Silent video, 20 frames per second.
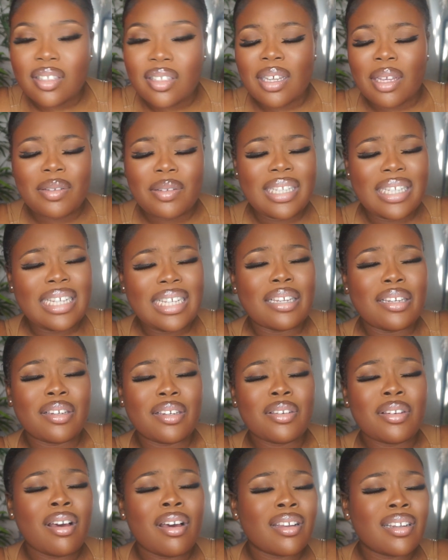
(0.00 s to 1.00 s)
So I was
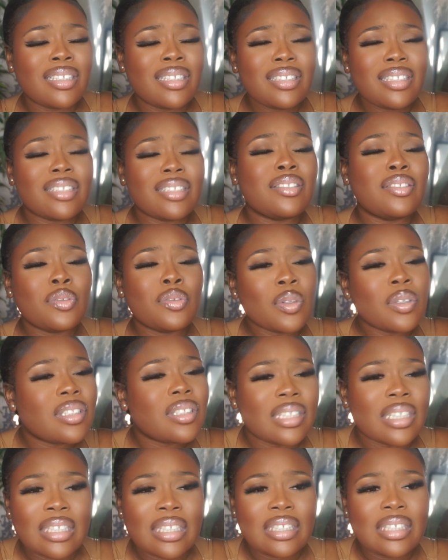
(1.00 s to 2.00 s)
thinking, nah, this is
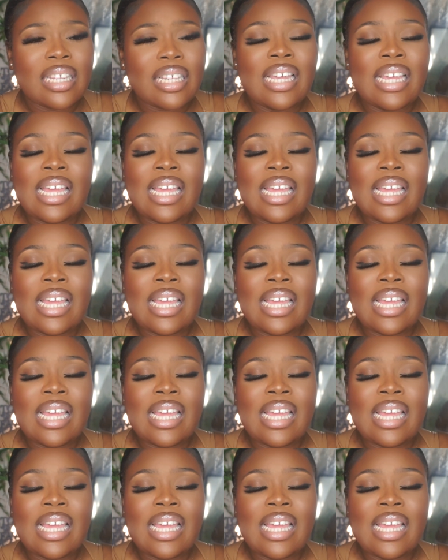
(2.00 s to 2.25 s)
nonsense.